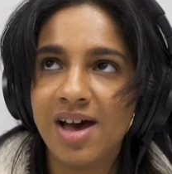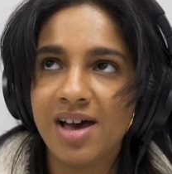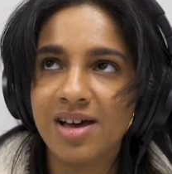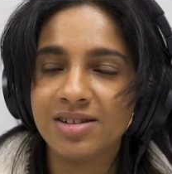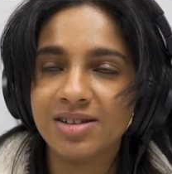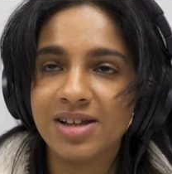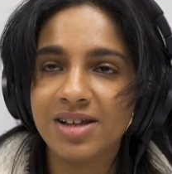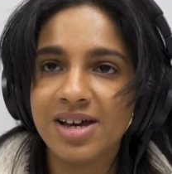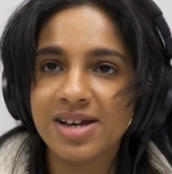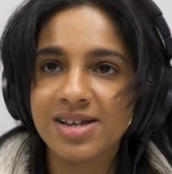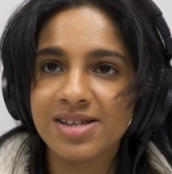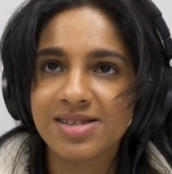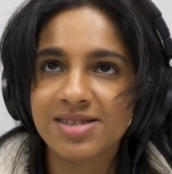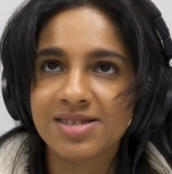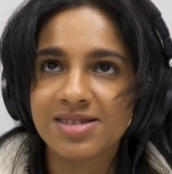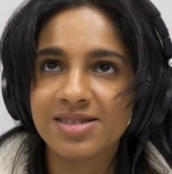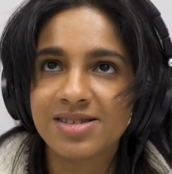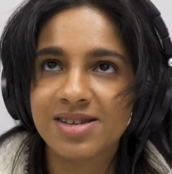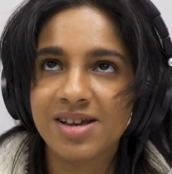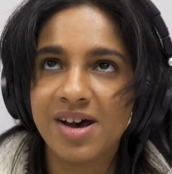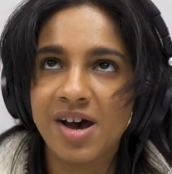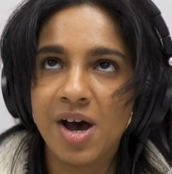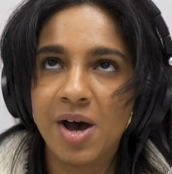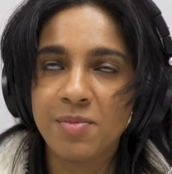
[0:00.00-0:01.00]

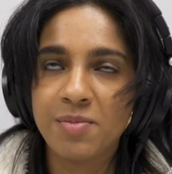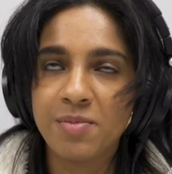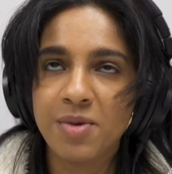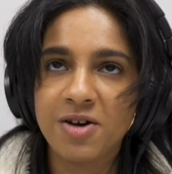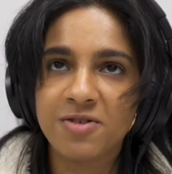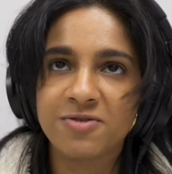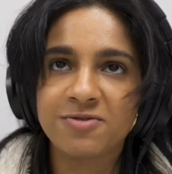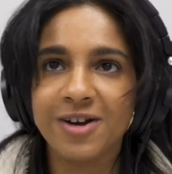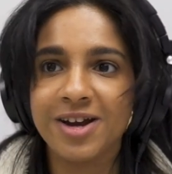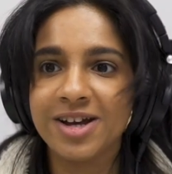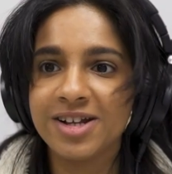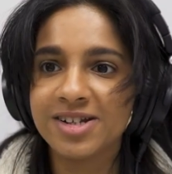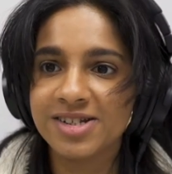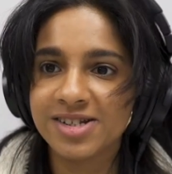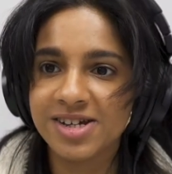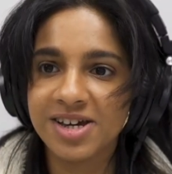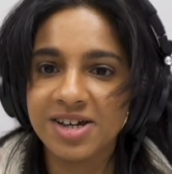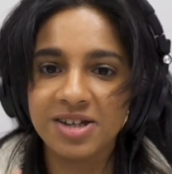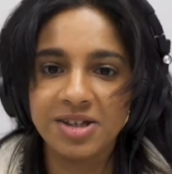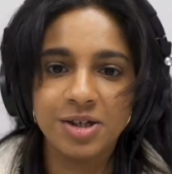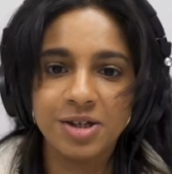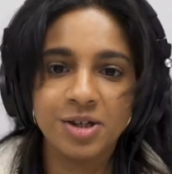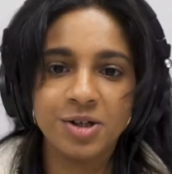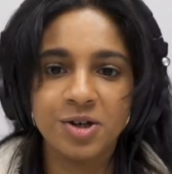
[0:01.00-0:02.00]
less a
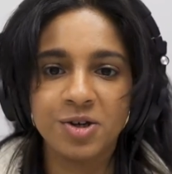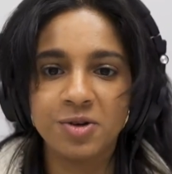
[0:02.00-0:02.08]
frantic,